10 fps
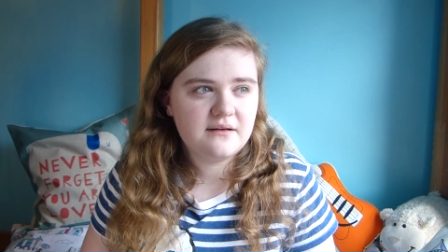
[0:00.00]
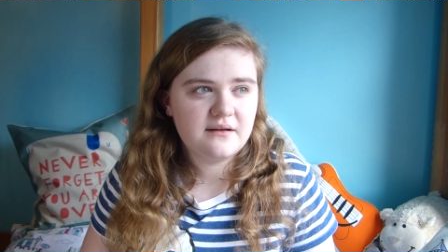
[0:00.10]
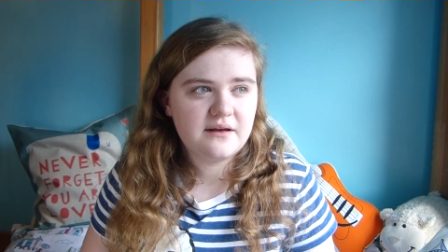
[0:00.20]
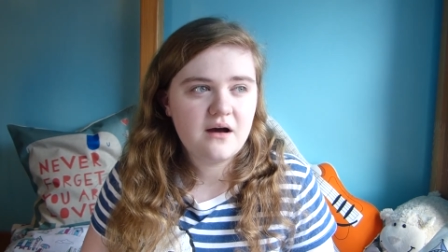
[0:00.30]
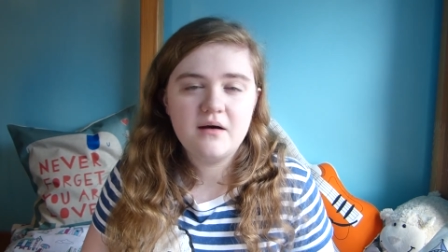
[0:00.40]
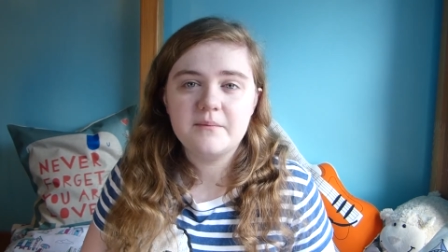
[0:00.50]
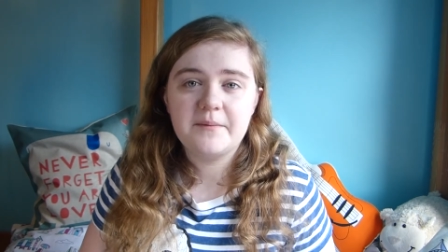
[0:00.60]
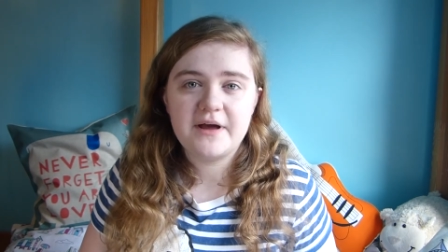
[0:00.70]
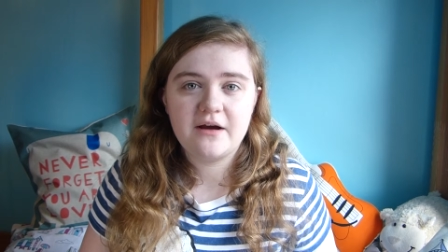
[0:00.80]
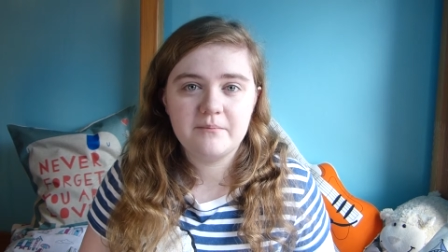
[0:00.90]
I can't
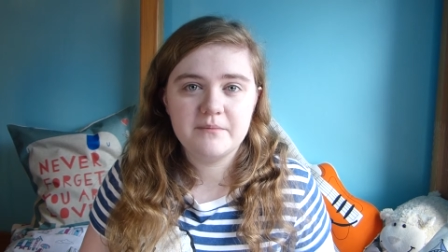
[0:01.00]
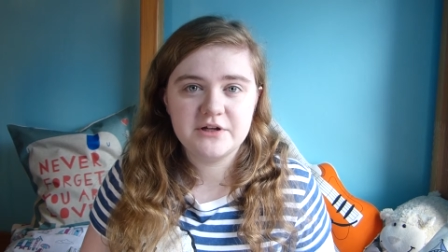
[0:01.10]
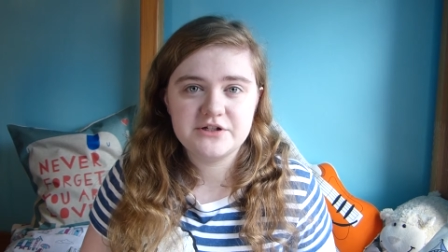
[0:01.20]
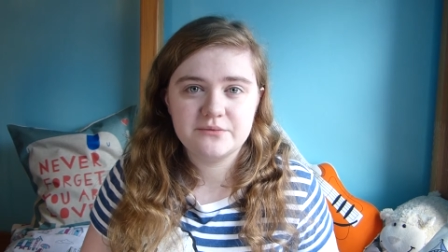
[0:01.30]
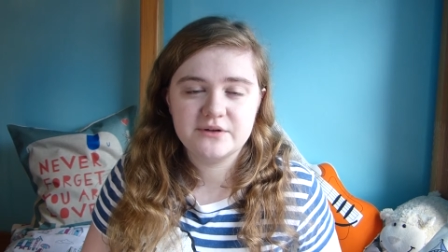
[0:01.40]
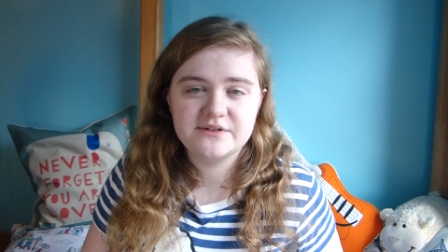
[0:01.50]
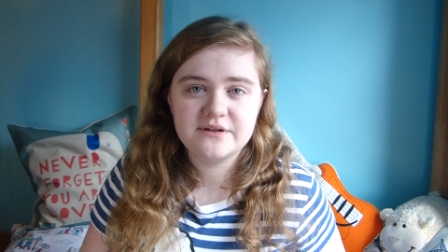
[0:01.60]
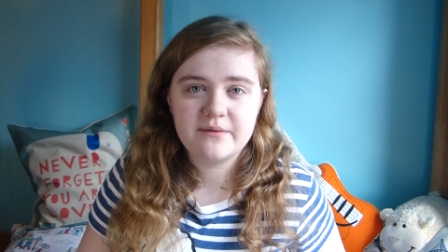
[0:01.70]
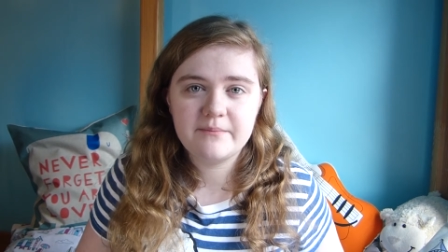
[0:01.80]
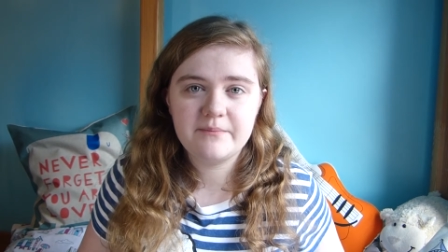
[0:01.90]
remember how much it
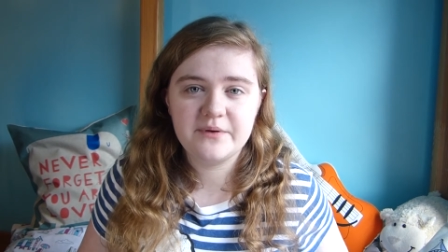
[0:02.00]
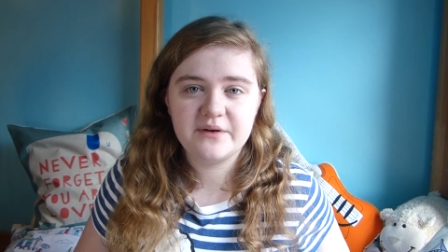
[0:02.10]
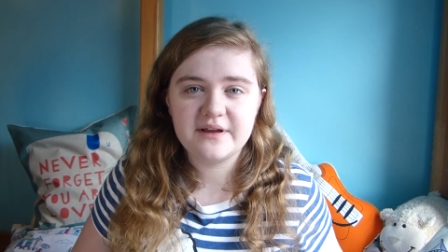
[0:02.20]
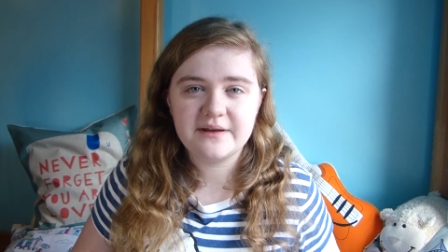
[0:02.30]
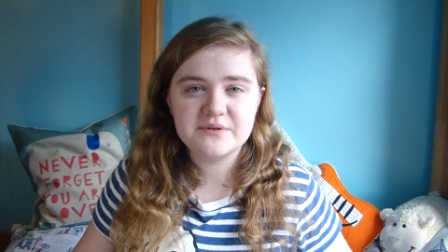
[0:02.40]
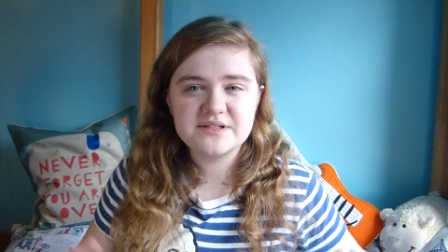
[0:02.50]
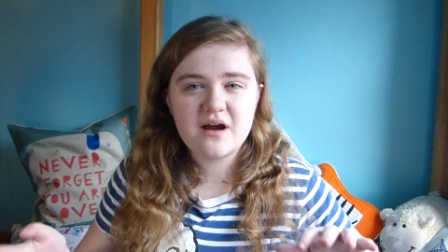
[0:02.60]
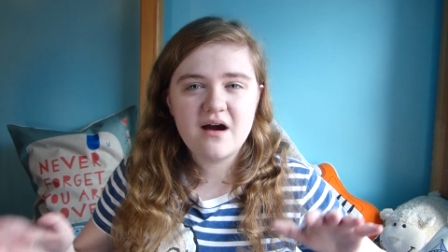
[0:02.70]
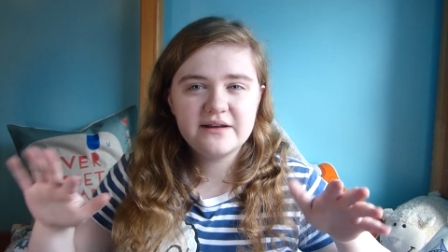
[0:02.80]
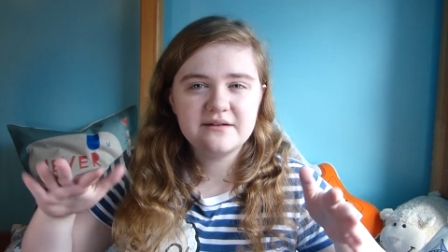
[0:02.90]
was but it was
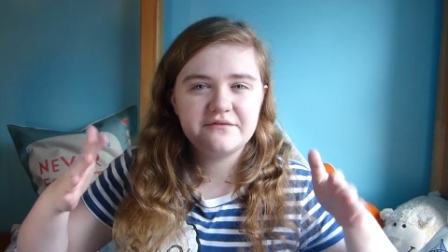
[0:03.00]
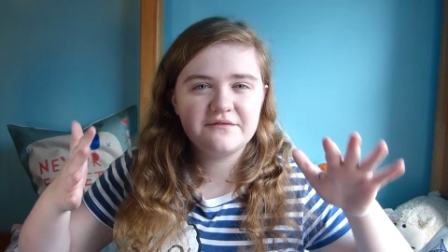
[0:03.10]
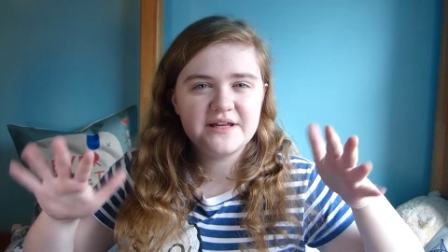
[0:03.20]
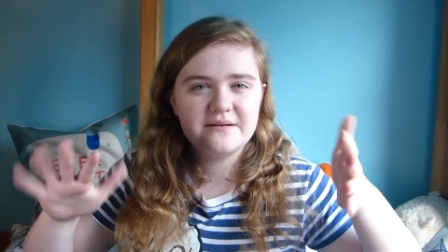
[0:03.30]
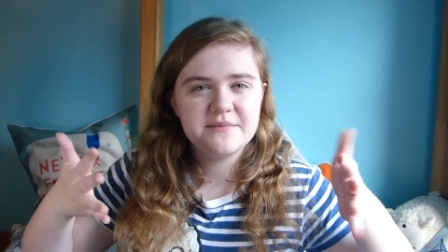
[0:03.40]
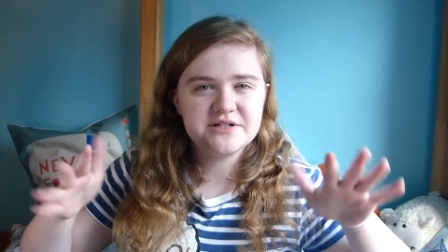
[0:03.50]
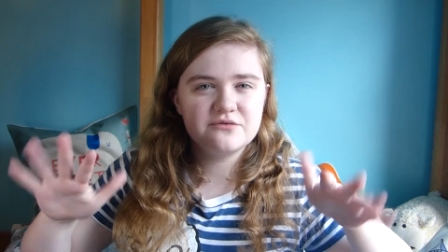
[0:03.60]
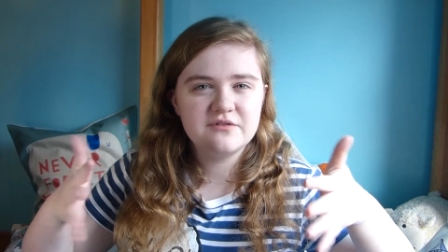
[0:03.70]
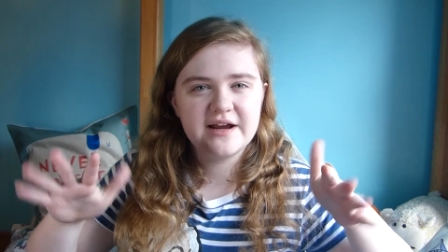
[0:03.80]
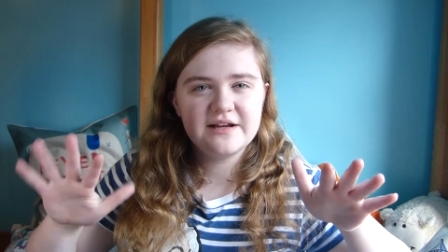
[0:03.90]
kind of in
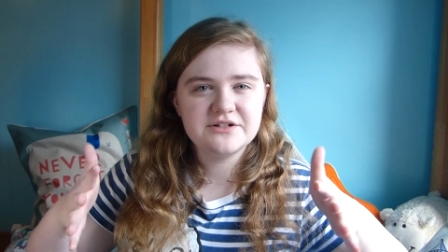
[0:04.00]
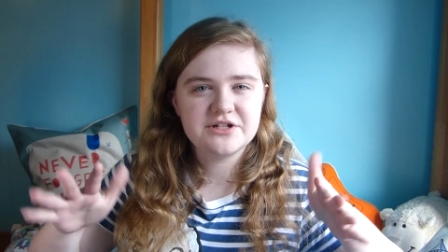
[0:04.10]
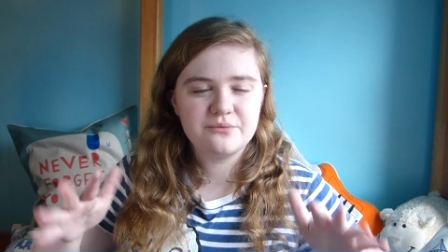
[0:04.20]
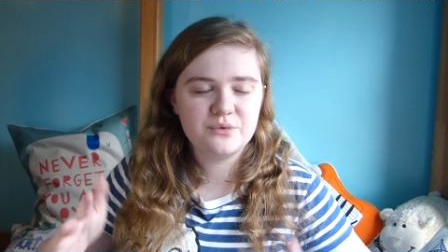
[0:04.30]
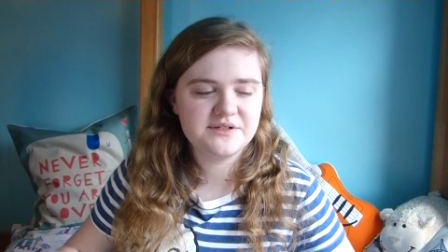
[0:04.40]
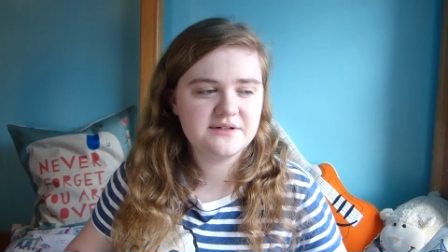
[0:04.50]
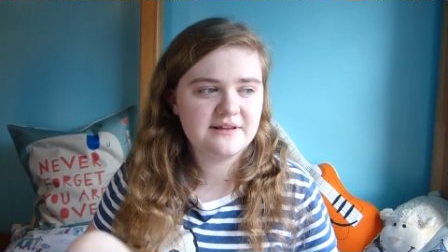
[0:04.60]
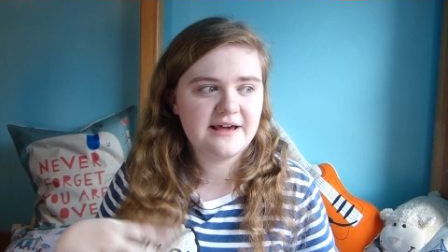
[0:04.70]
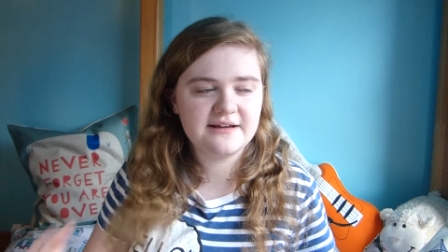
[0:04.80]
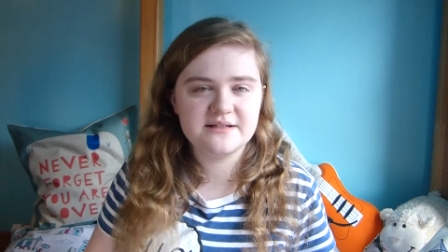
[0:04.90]
middle range it
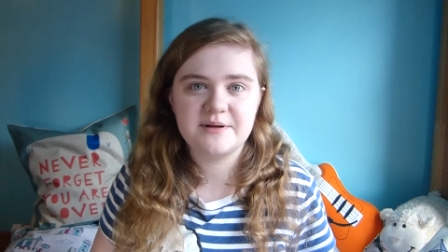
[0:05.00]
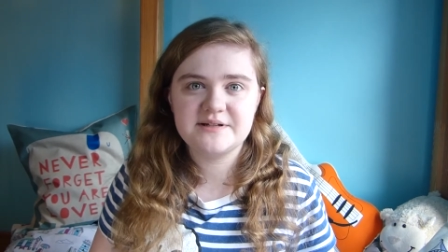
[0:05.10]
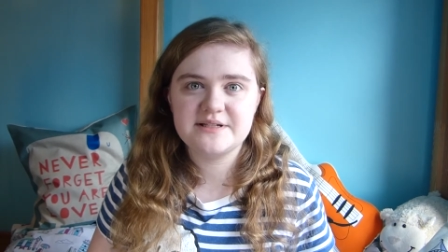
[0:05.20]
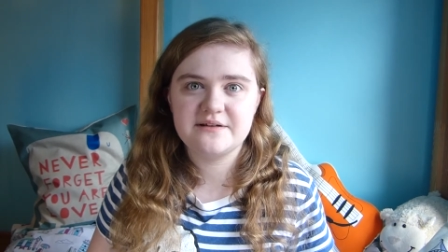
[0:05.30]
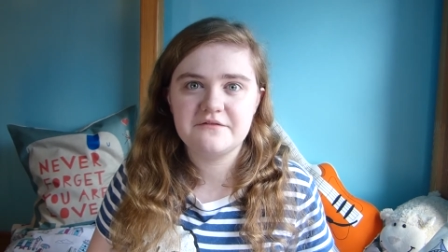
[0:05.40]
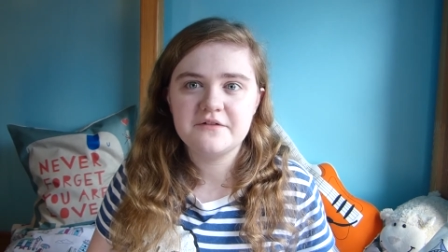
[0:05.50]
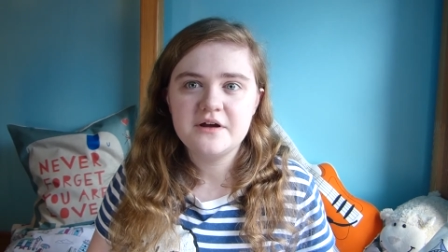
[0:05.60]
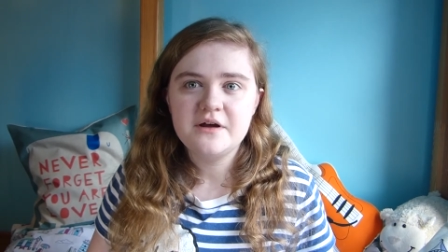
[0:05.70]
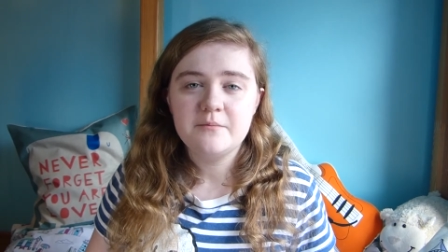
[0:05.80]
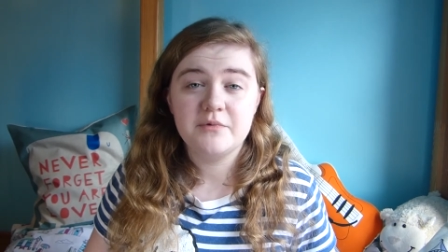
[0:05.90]
wasn't that expensive
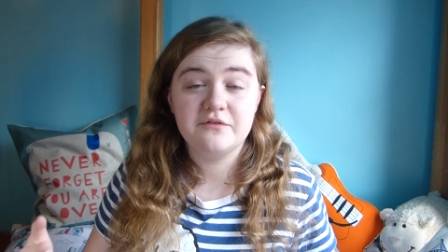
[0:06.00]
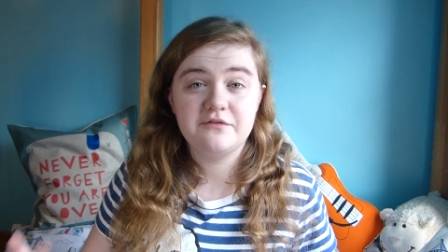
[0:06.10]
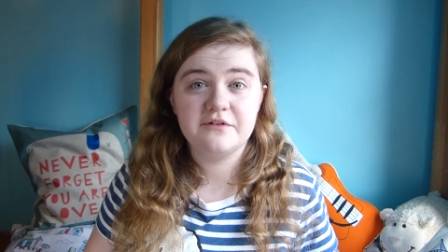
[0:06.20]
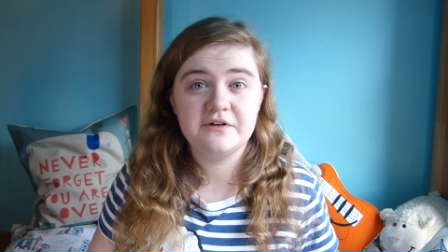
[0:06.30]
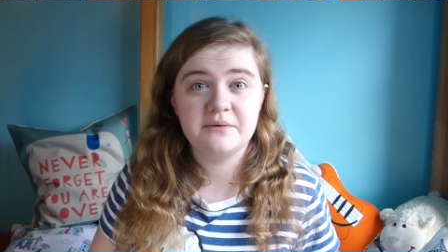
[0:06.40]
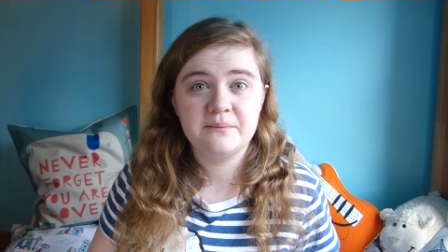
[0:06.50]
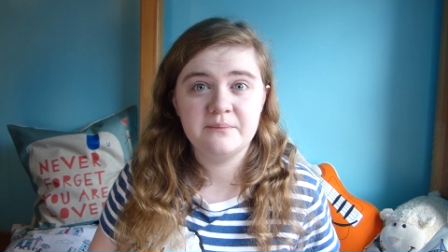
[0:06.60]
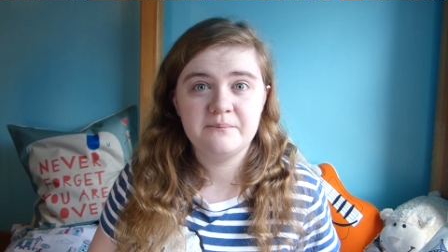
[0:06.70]
but for